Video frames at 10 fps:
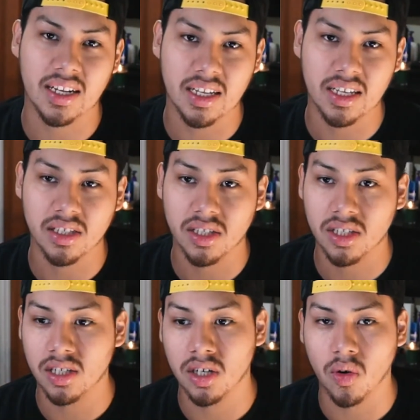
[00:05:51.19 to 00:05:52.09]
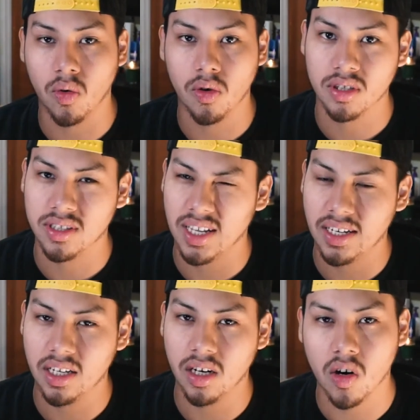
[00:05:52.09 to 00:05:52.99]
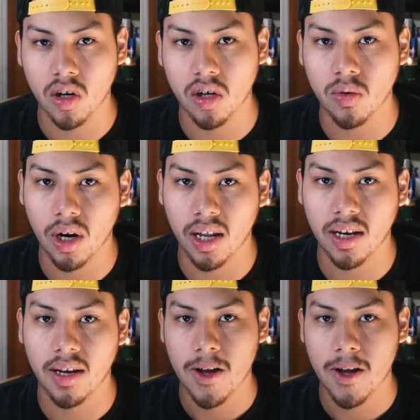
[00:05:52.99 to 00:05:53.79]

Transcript: easier or slightly harder one.